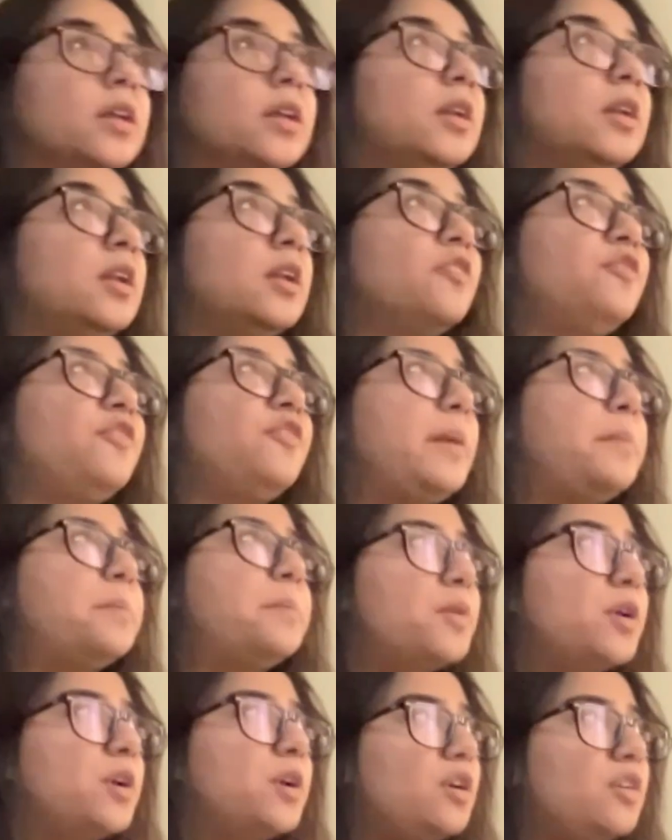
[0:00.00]

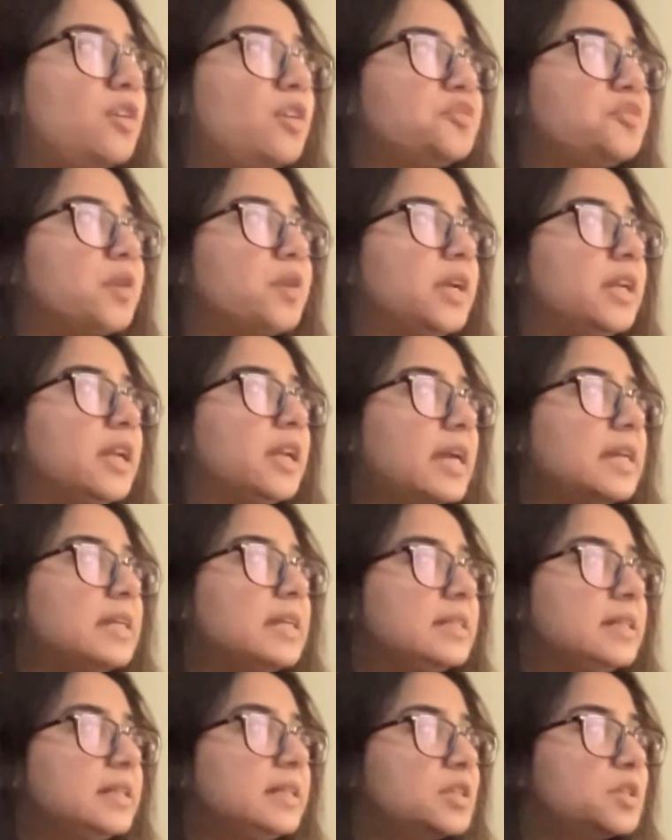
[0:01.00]
November of
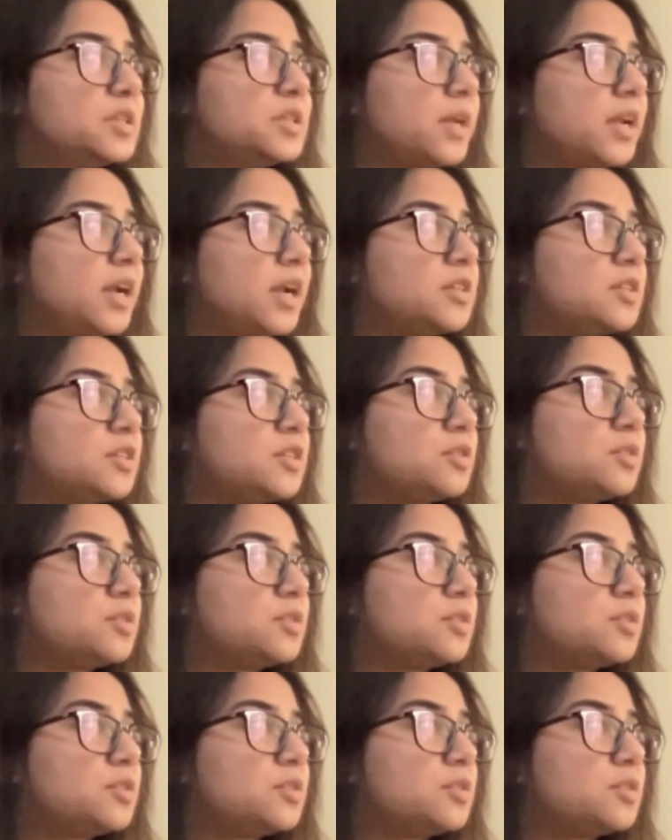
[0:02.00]
2019 is when I